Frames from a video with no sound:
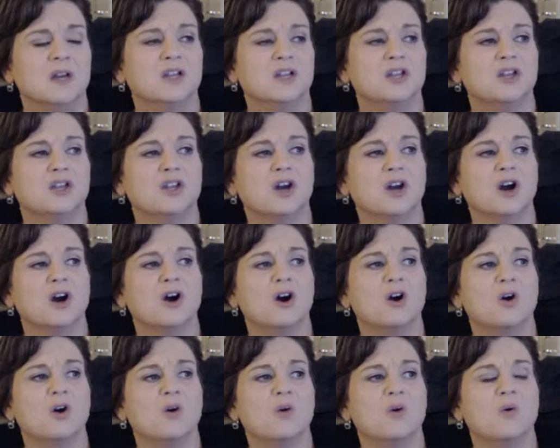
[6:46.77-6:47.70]

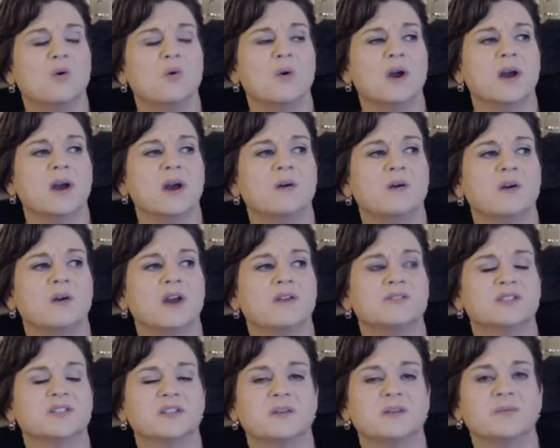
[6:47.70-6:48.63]
Know
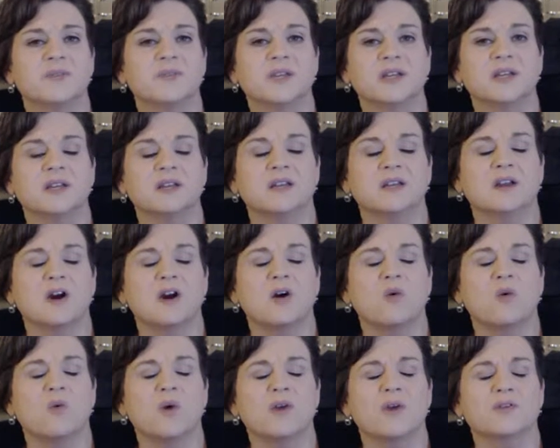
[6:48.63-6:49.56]

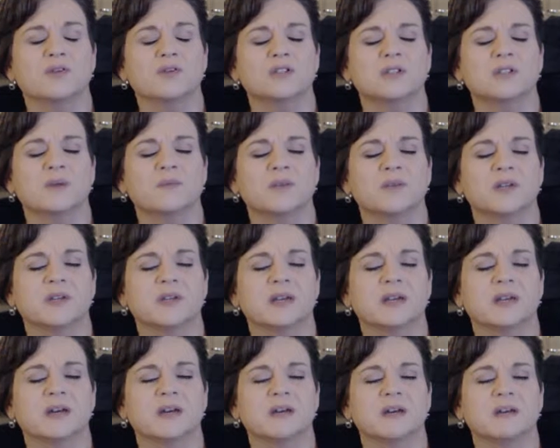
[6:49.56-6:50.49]
whether something
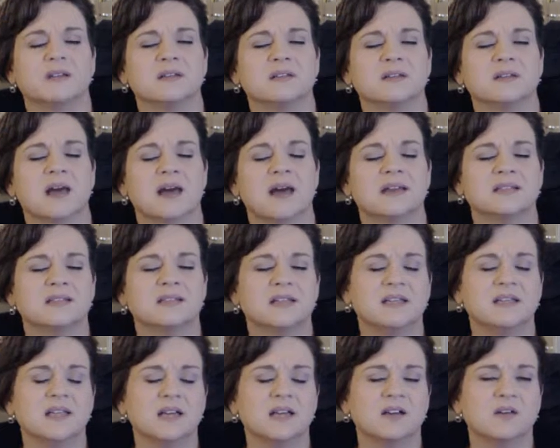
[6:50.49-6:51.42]
is
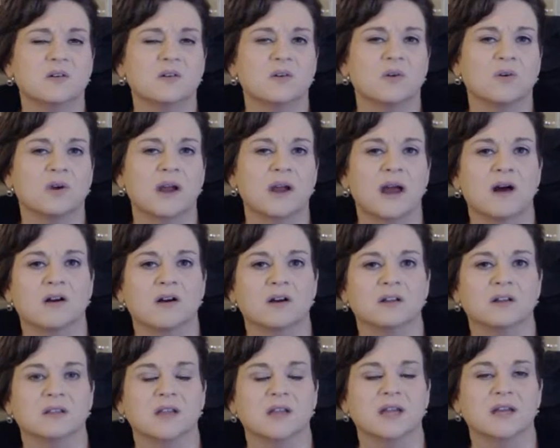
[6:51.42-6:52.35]
acidic or
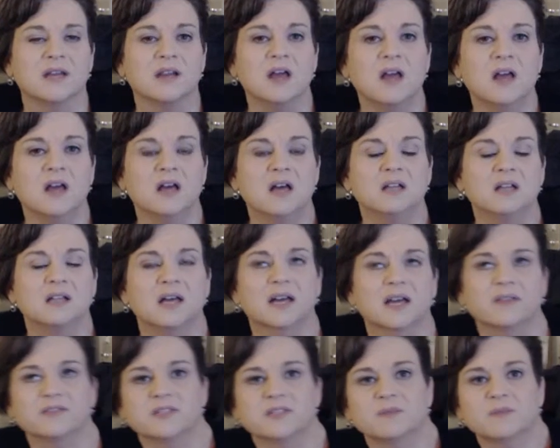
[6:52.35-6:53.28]
alkaline.
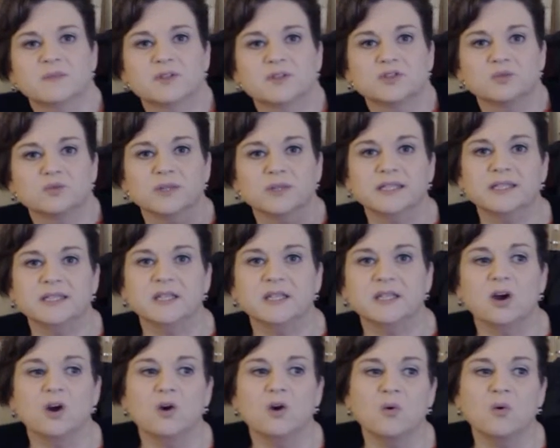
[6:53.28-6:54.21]
Like if something's really
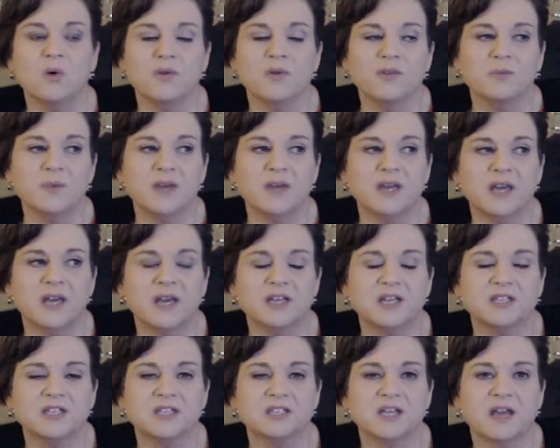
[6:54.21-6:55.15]
low on the
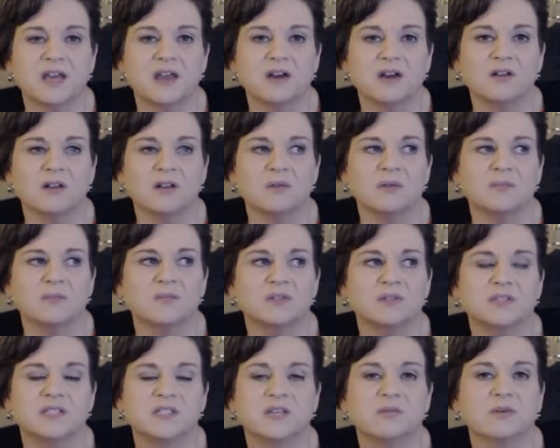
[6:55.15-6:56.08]
pH scale, it
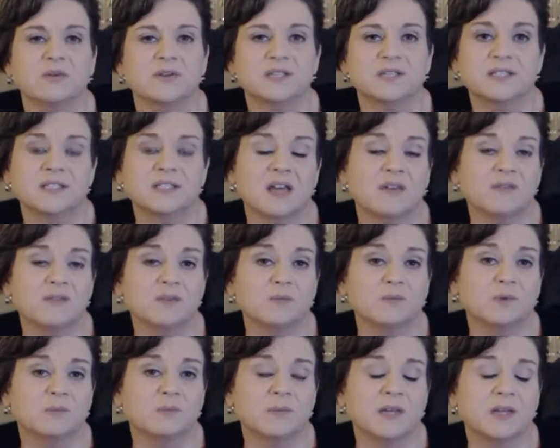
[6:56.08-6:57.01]
would 0 to
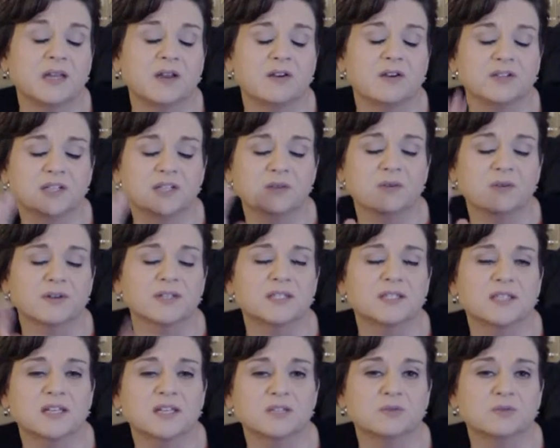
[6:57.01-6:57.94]
7 would be, or 0 to
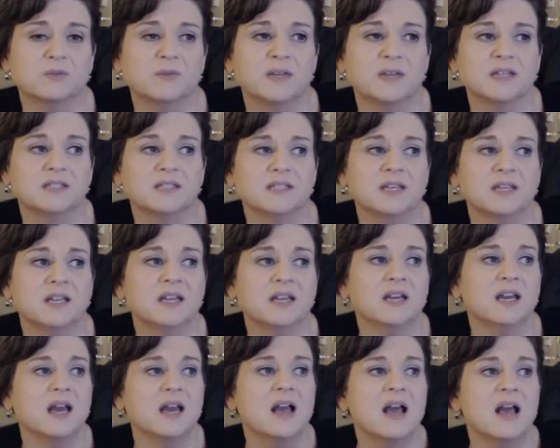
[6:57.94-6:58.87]
6 would be
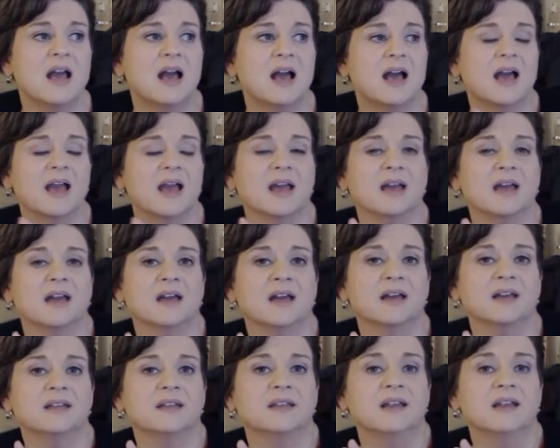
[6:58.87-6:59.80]
acidic,
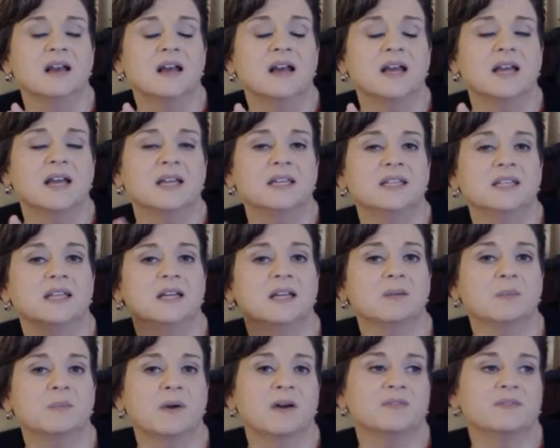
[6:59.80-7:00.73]
and anything
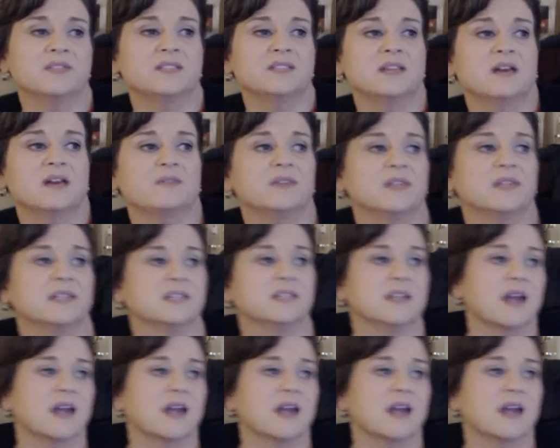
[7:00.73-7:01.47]
above 7 is an